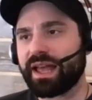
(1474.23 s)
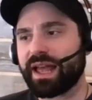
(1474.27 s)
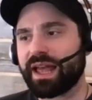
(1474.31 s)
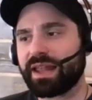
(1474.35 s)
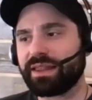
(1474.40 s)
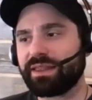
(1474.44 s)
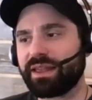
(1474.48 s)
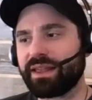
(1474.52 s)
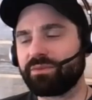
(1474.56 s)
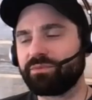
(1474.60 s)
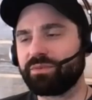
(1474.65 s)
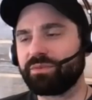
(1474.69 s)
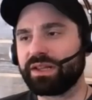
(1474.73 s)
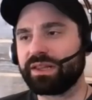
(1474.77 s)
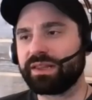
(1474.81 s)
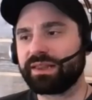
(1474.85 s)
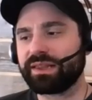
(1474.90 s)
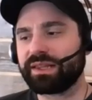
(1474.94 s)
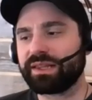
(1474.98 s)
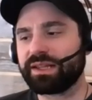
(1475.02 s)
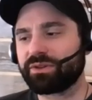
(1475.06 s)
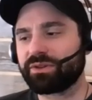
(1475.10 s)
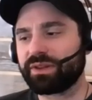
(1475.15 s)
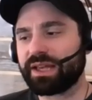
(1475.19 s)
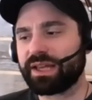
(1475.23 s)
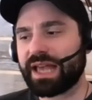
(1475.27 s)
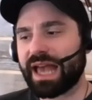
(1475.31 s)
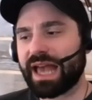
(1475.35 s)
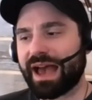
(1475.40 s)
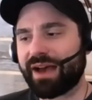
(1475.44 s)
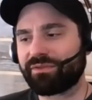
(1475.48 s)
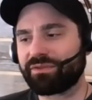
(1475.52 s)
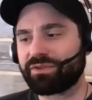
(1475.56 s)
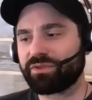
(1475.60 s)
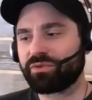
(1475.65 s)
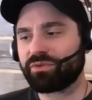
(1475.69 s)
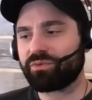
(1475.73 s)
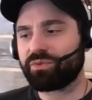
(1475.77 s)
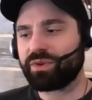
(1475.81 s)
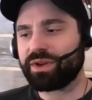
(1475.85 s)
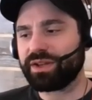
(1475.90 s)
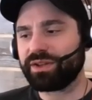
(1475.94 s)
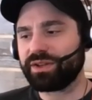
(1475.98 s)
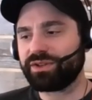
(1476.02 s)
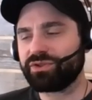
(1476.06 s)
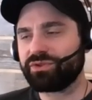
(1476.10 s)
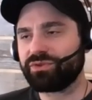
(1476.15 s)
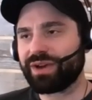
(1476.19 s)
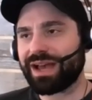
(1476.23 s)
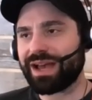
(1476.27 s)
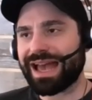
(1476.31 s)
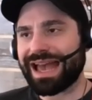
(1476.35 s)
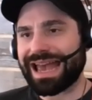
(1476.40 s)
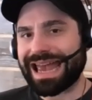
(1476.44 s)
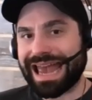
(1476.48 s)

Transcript: and then we literally have to redo